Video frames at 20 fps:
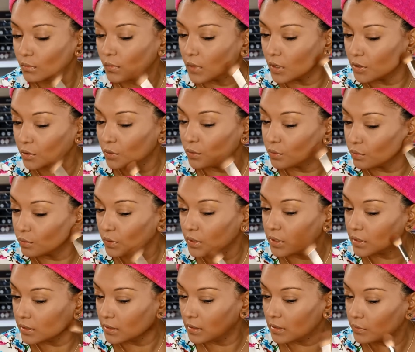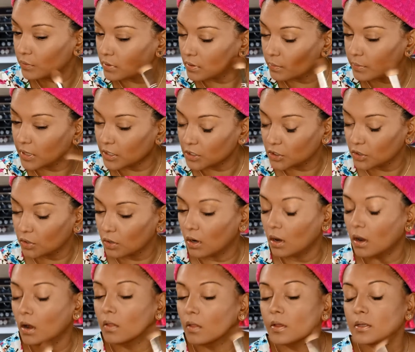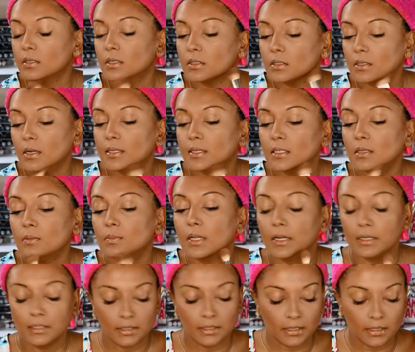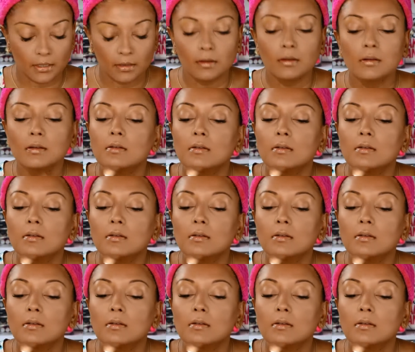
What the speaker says: And you really wanna make sure all this is nicely blended.